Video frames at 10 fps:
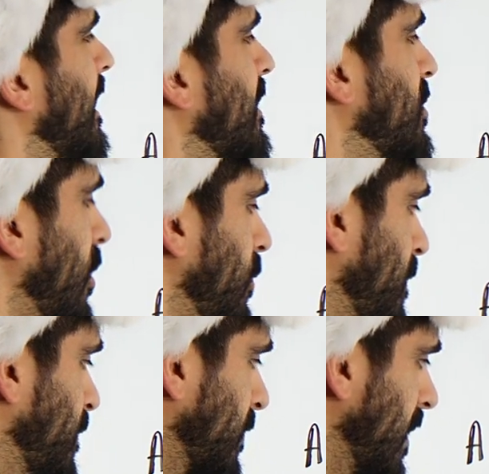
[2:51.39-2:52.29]
So
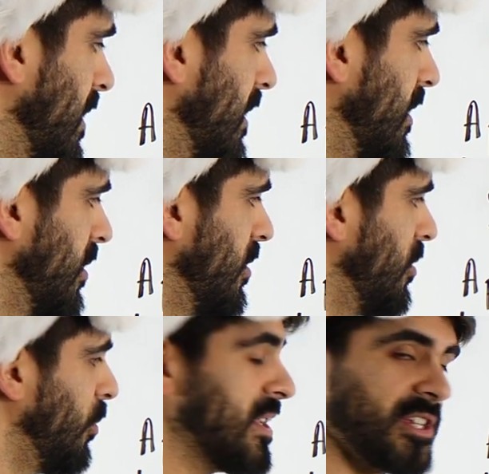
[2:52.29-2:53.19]

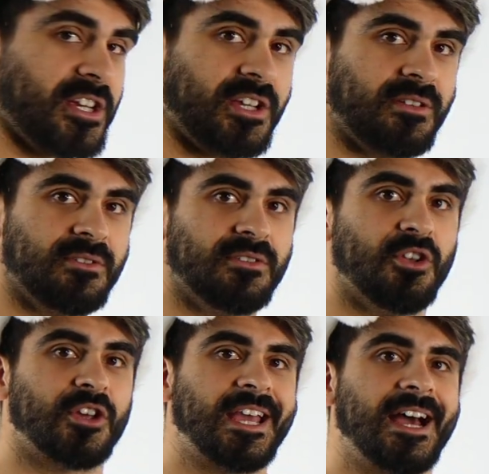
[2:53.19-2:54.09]
we need to
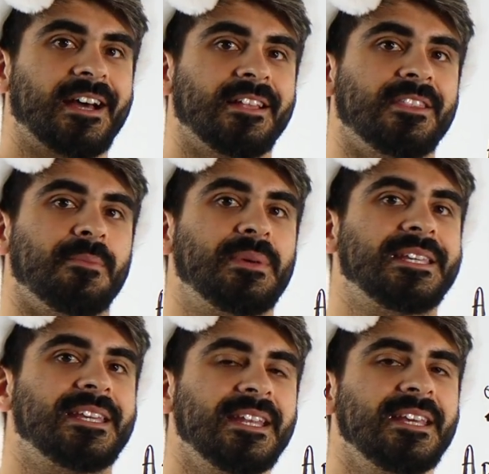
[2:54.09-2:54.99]
look at the
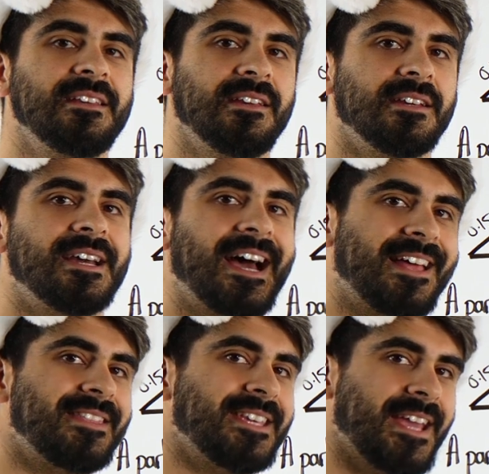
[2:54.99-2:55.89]
beginning
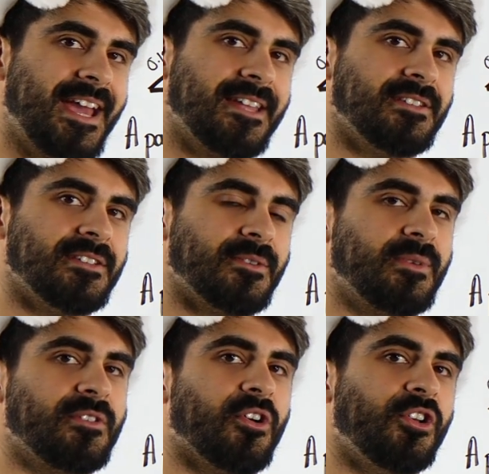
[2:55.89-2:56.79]
and the end, and
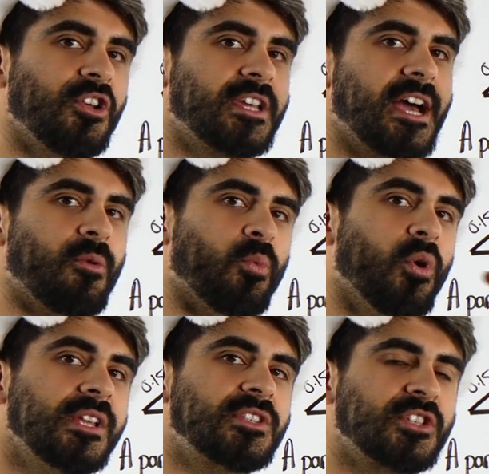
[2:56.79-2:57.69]
we gotta look at
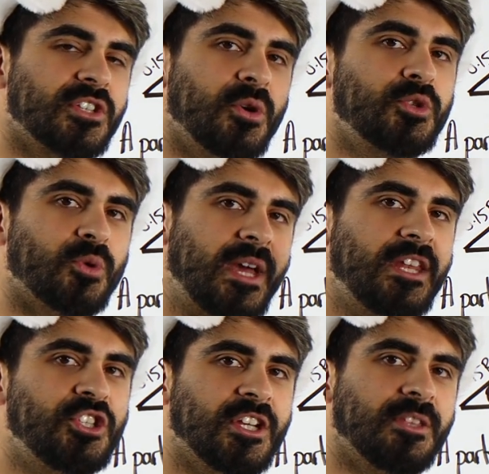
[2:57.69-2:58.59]
what is the total
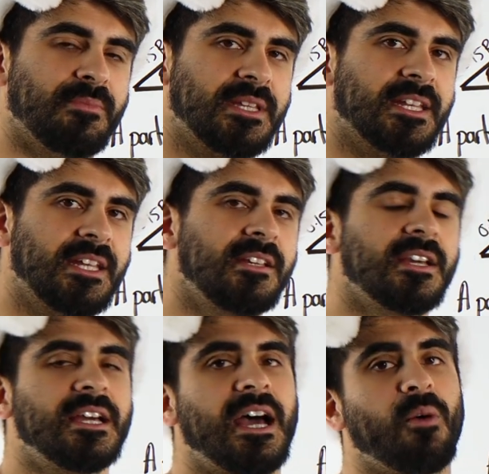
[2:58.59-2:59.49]
energy at the beginning
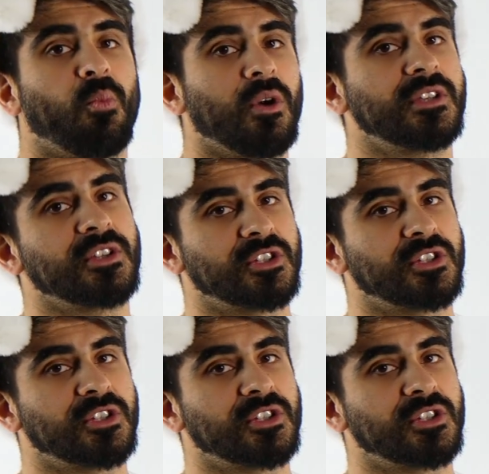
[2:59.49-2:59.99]
and what is the